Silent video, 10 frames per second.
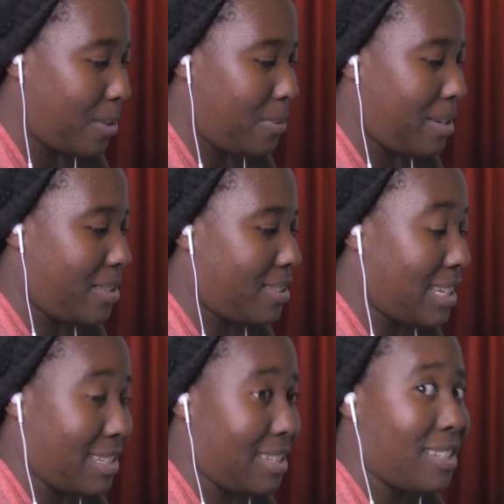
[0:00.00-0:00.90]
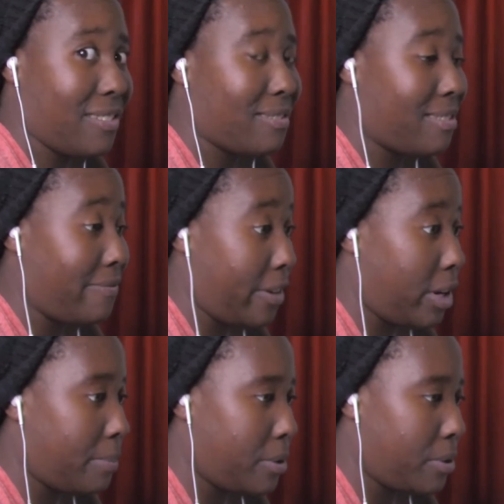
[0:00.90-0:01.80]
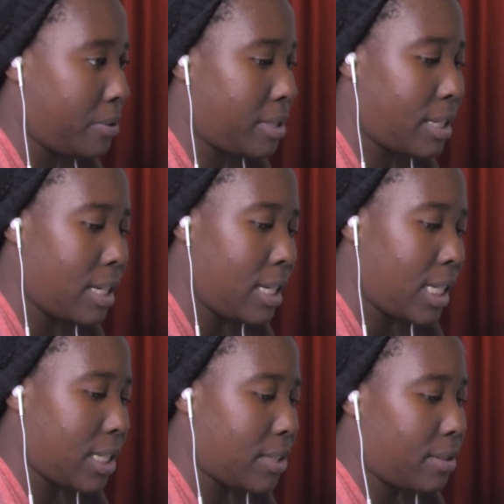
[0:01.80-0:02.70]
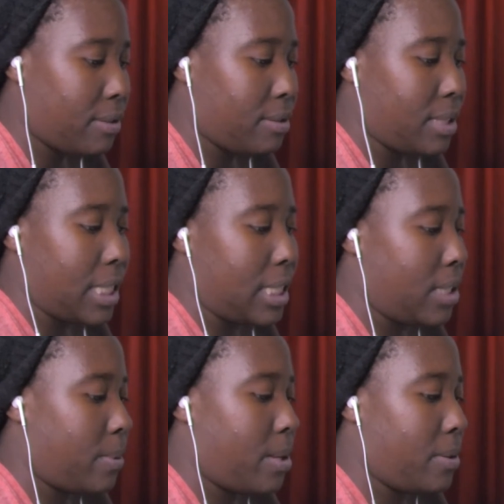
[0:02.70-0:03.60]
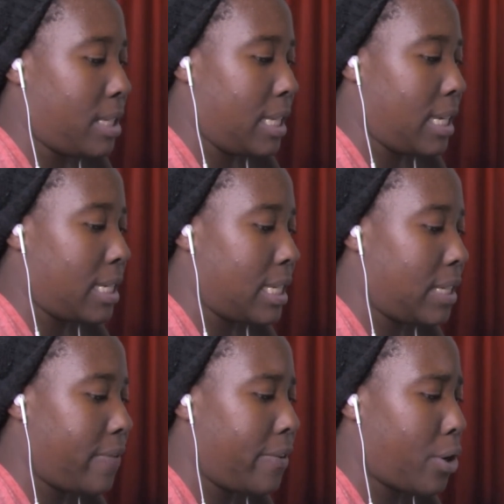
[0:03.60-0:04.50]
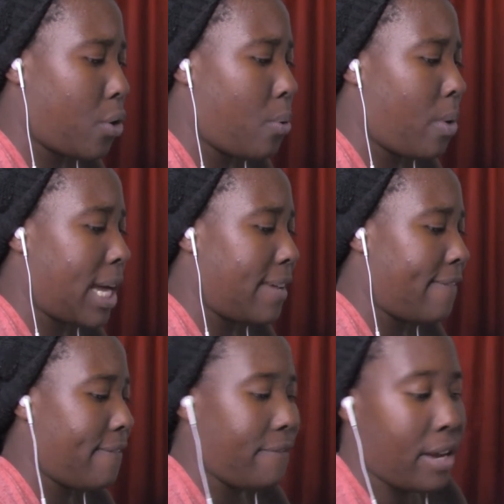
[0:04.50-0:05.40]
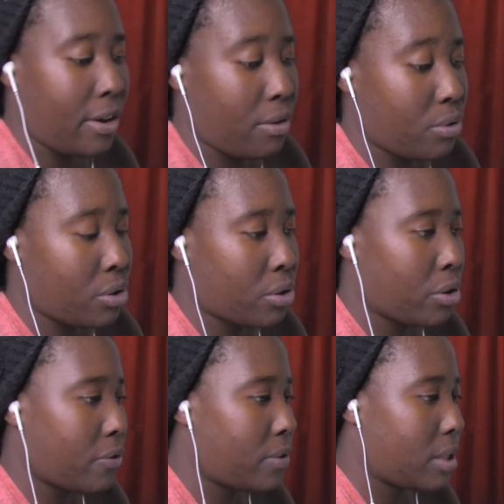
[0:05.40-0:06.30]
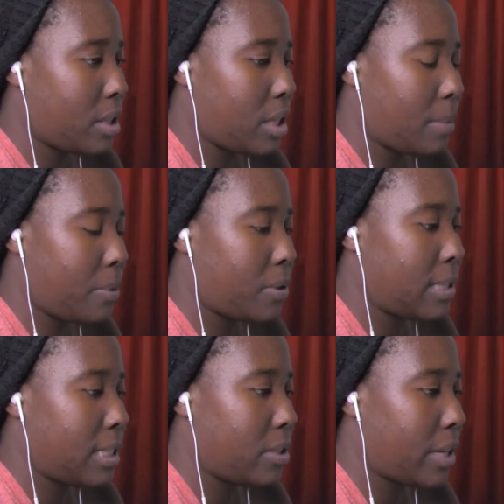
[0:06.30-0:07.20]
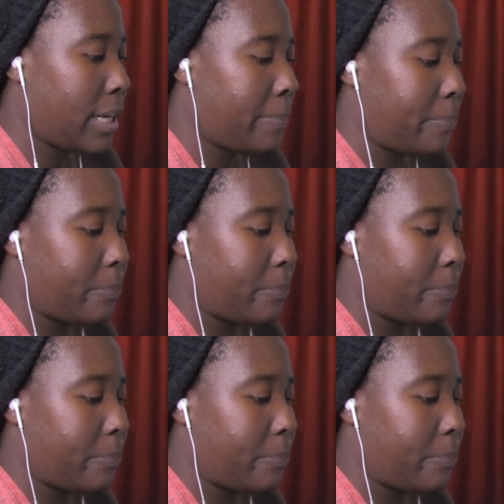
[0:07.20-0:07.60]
One of the, like I said, he's very abused, so it's one of those things. He's a very quiet, very reserved person, okay?